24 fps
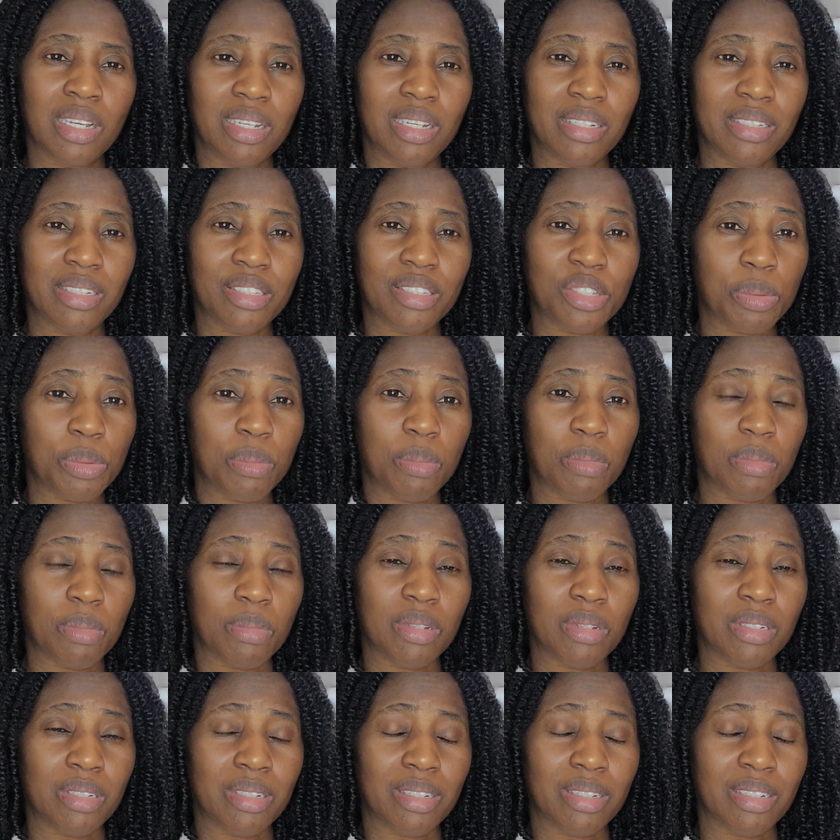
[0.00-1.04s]
And
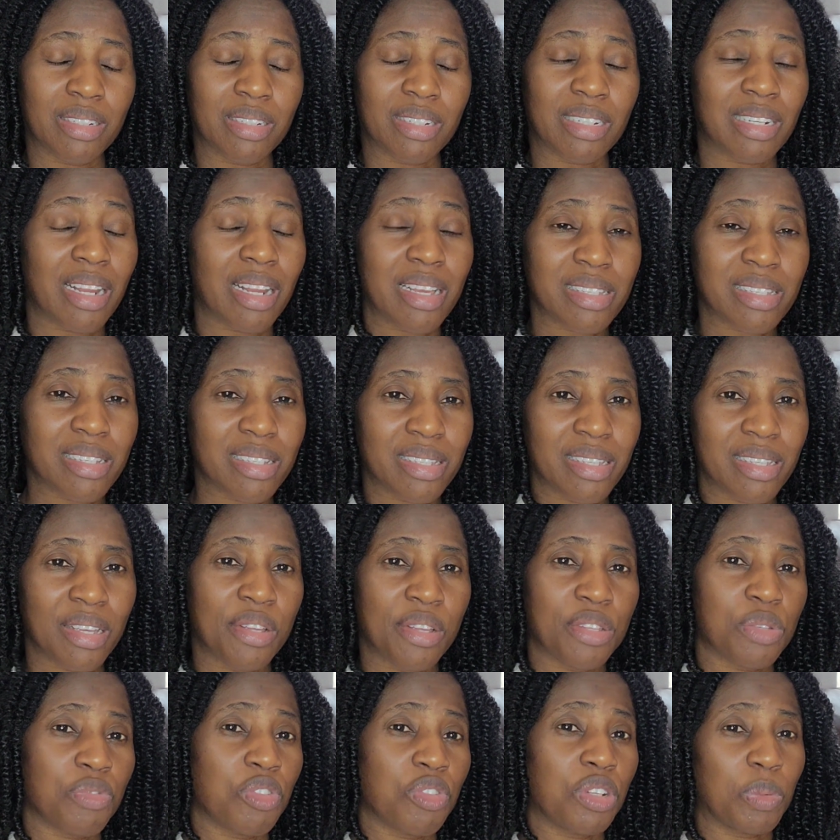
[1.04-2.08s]
the classes
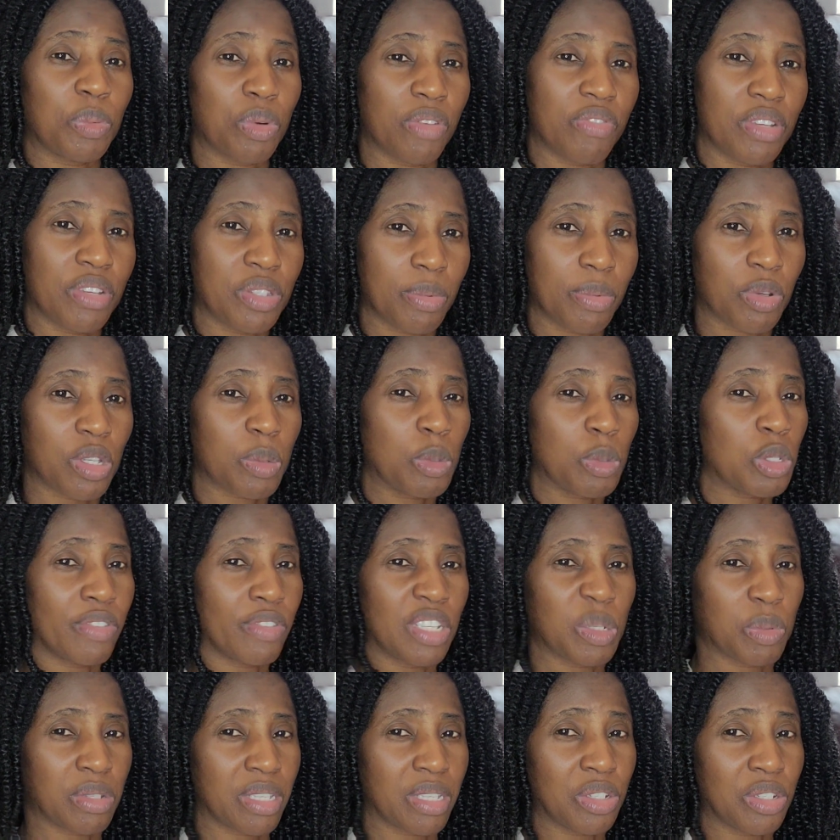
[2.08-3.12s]
for the professor, because most
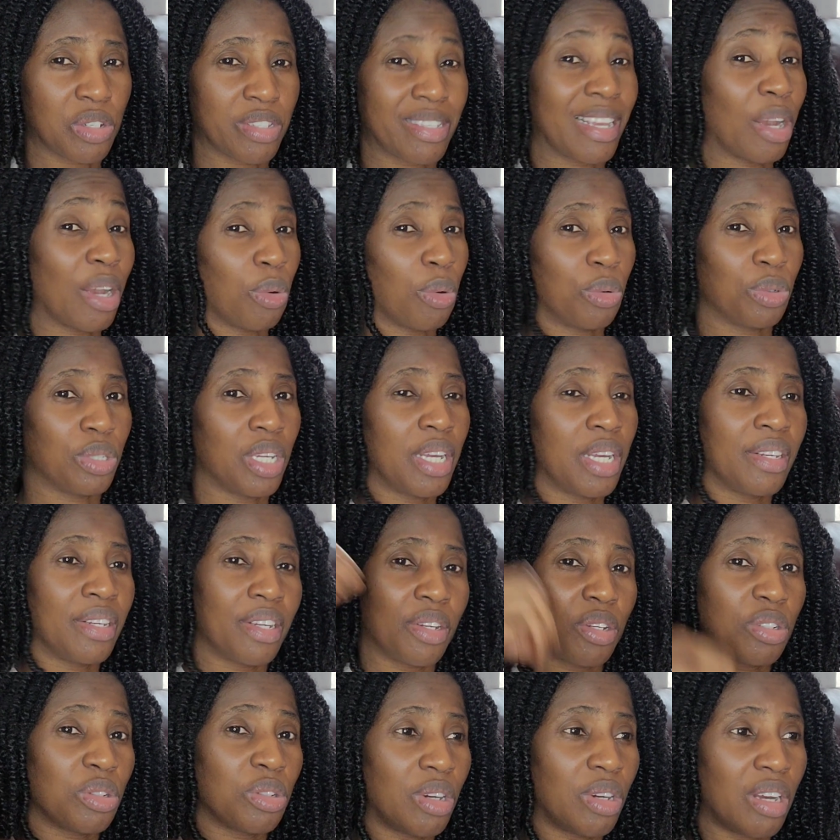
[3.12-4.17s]
of the sessions, they are old. They
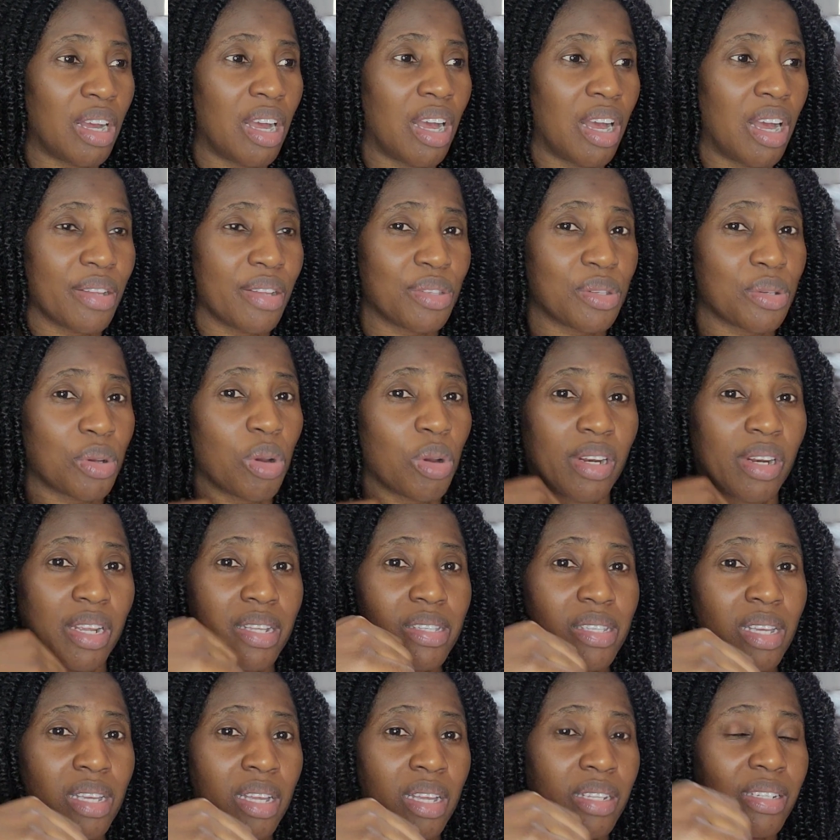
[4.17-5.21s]
don't know how to
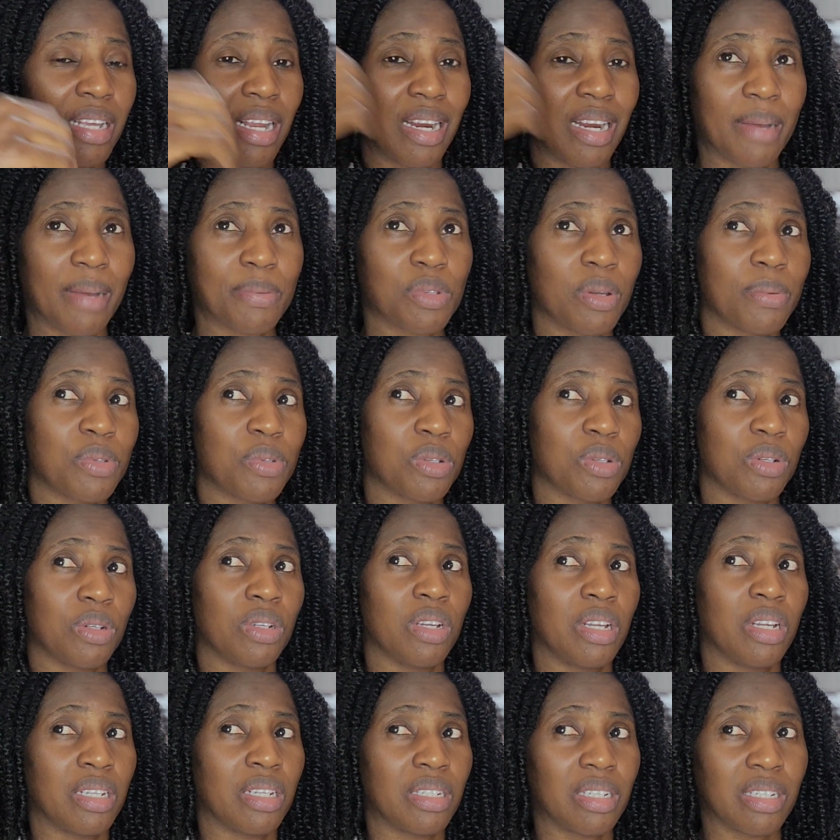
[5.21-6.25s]
connect their laptop to
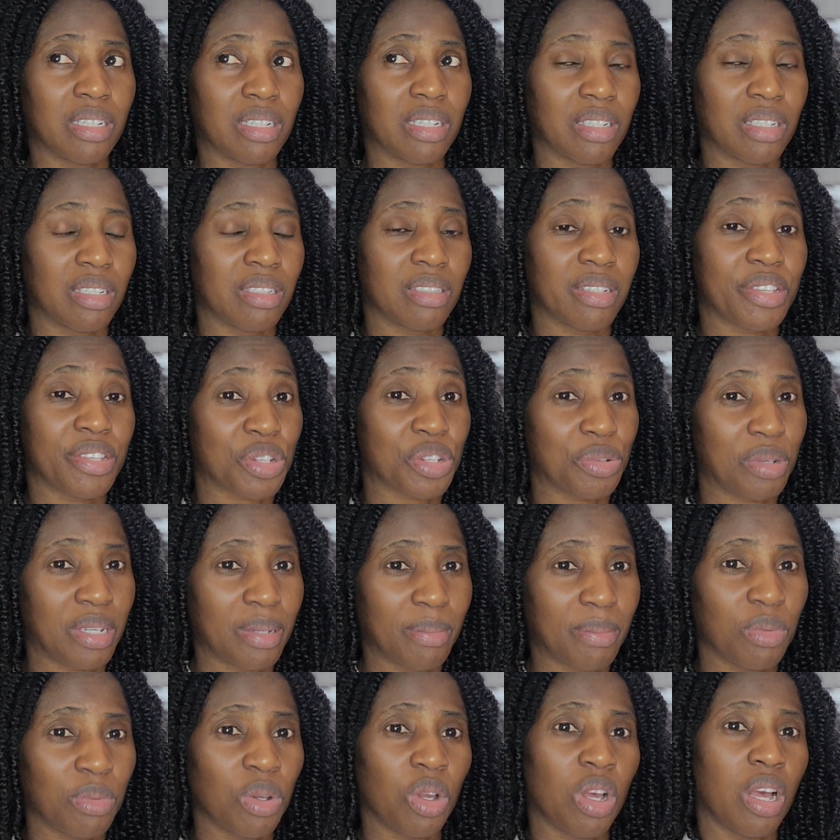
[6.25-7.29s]
the
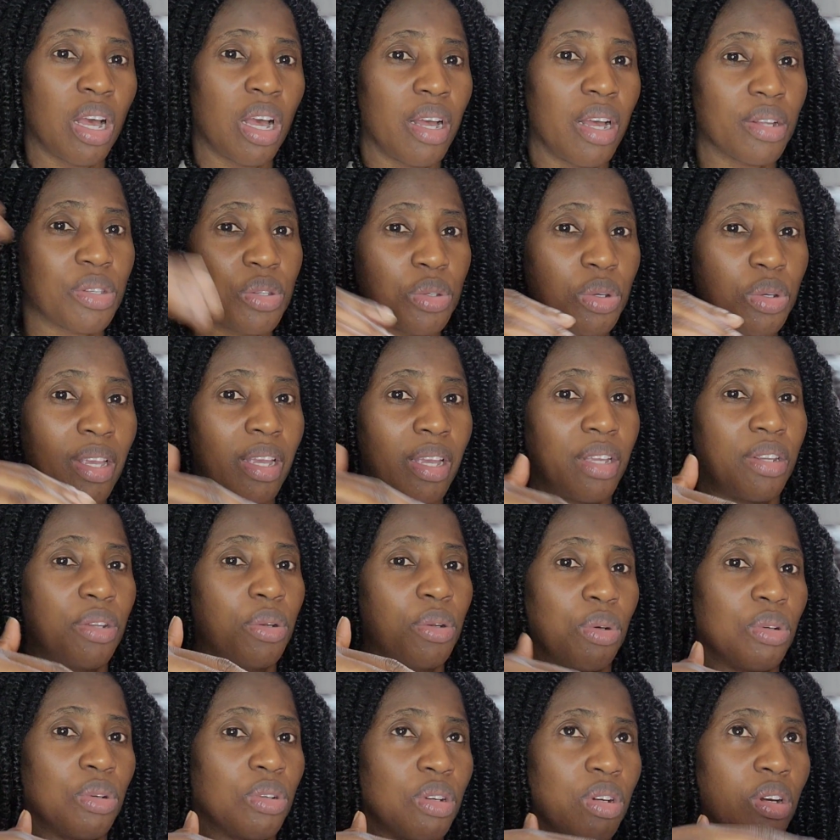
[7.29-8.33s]
screen, how to, you can, you
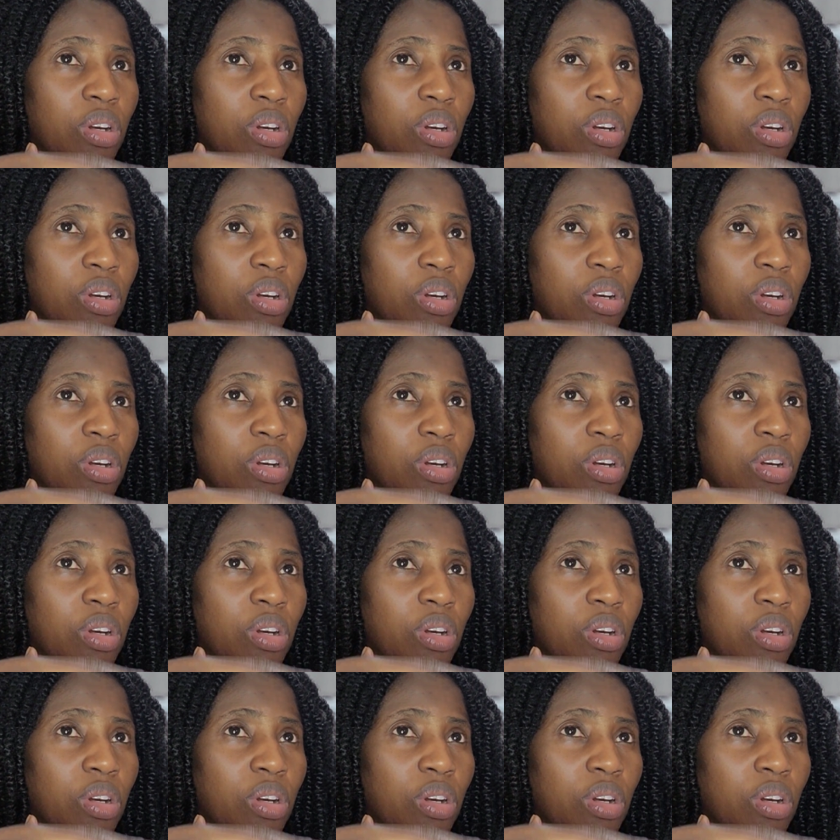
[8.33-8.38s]
know,